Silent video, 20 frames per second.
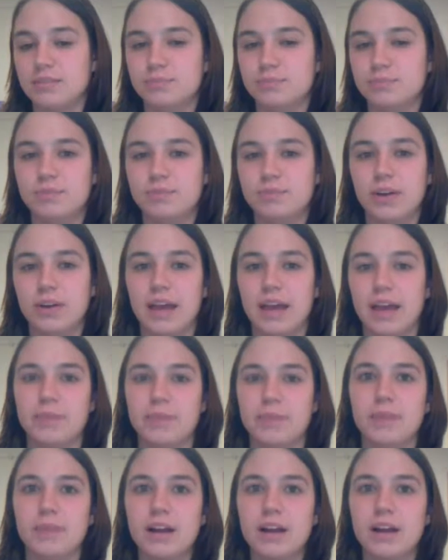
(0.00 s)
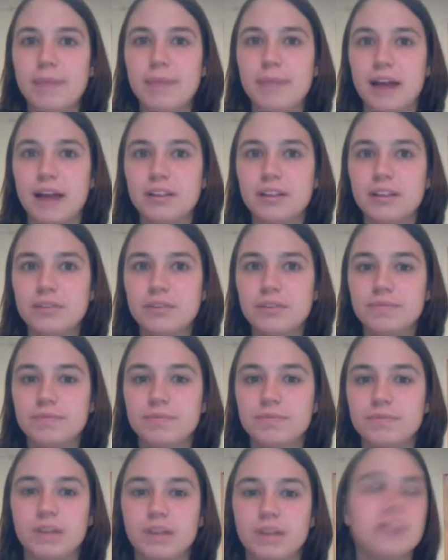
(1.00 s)
Okay, when I got back though,
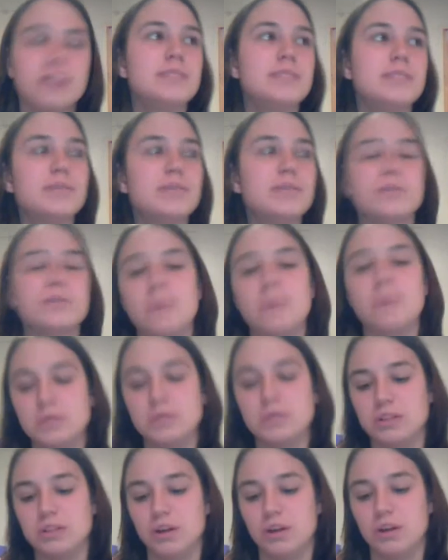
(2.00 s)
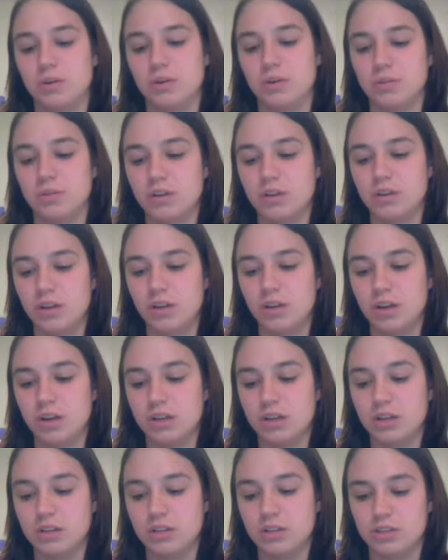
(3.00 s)
Elizabeth was supposed to go
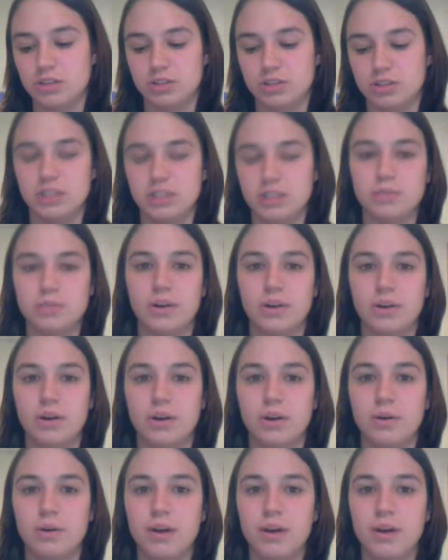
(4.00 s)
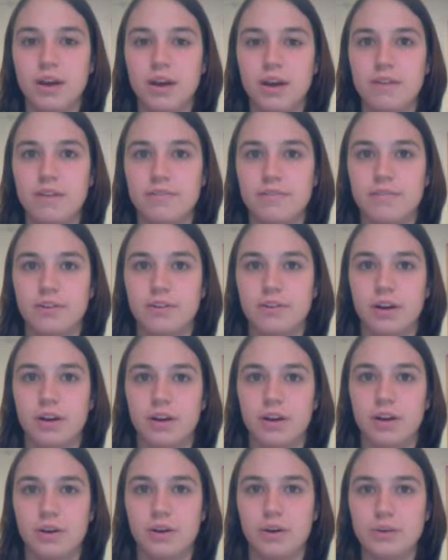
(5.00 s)
to Jersey tomorrow for
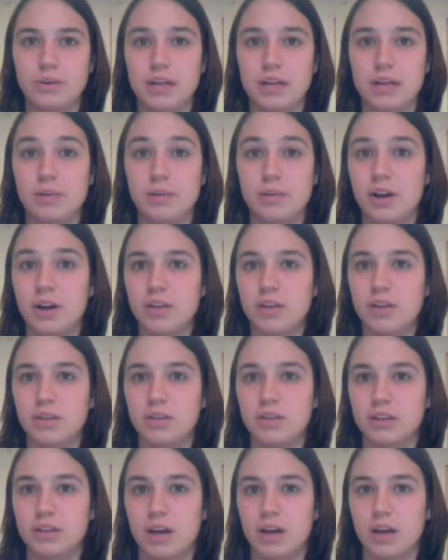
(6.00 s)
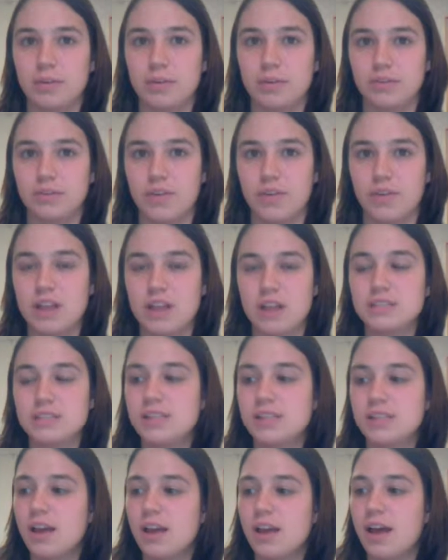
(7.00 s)
a hotel party with a couple of her friends,
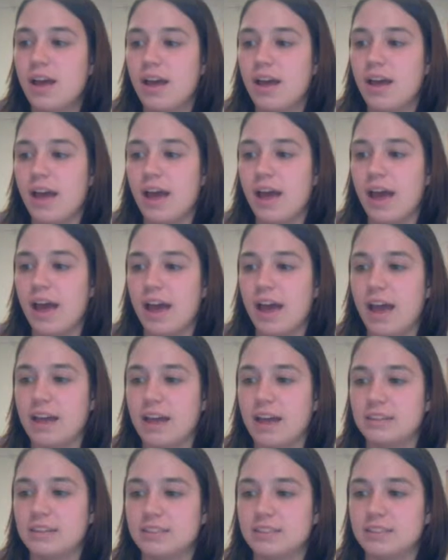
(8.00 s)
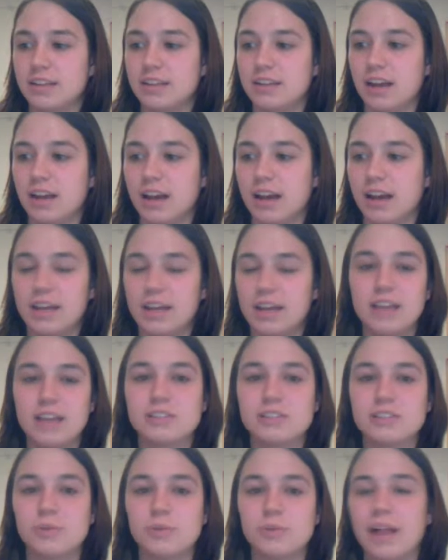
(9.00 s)
and I
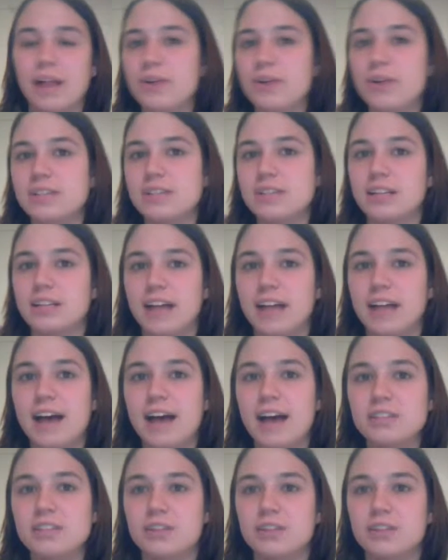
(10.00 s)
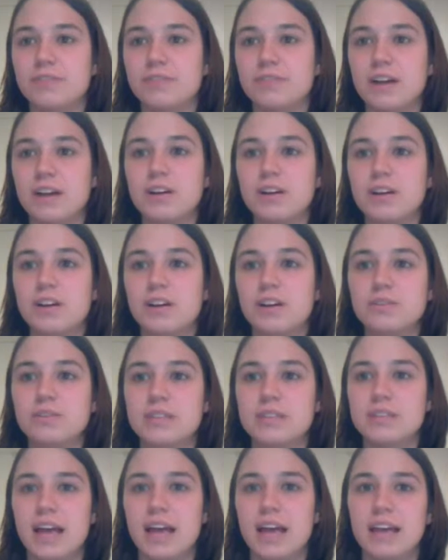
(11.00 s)
guess while I was in class, her friend called and was
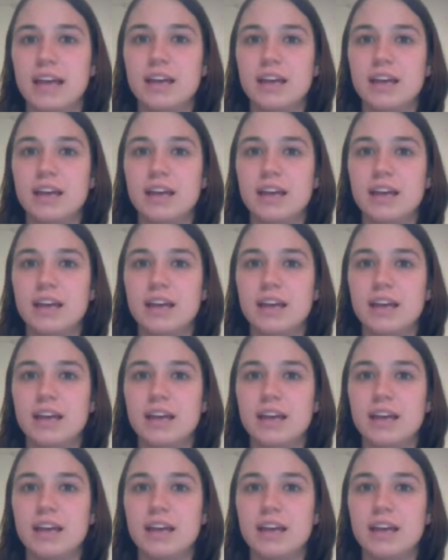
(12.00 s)
like,